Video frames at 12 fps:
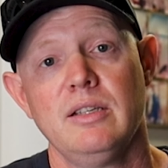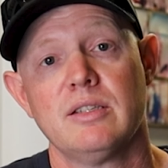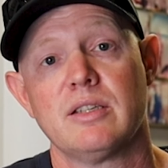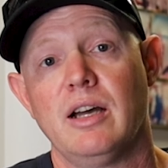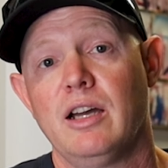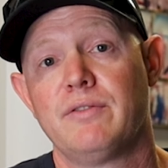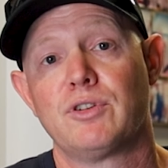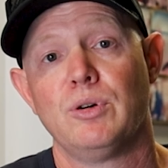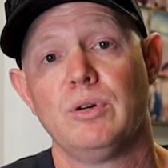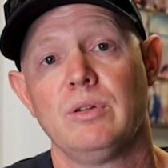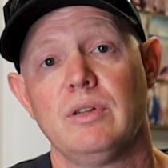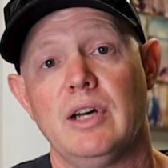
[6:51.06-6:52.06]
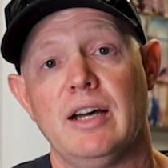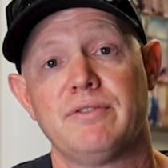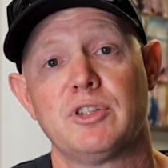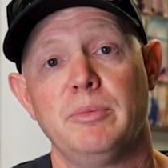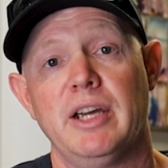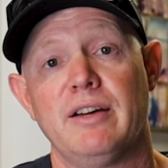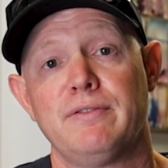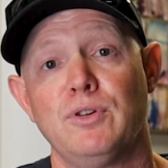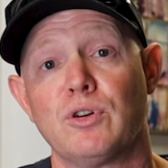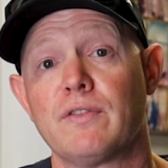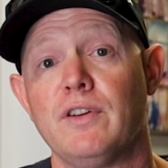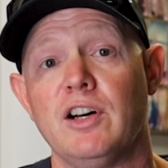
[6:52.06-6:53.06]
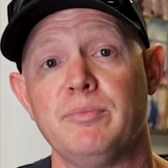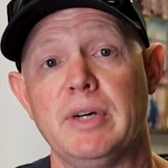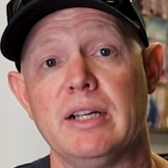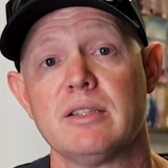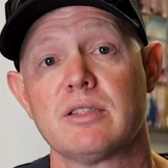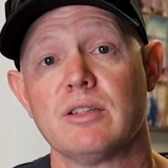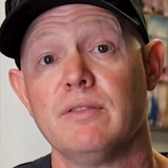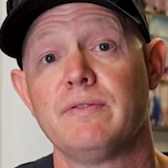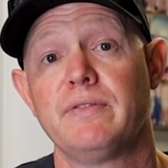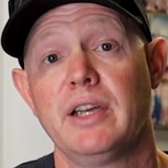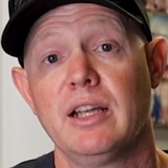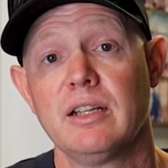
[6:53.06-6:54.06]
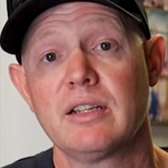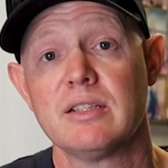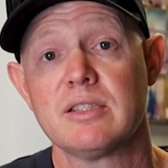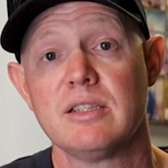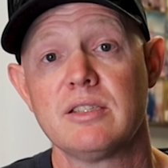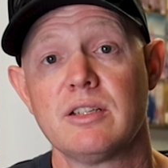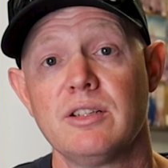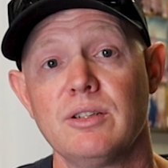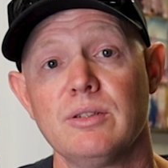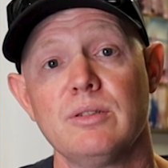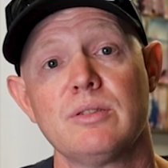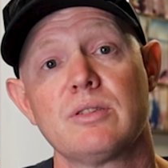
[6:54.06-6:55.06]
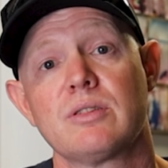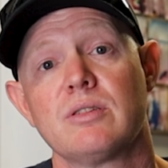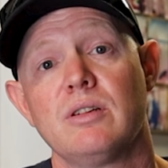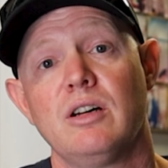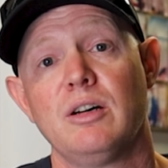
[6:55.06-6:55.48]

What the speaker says: So overall, after about 4 or 5 months of fairly consistent use,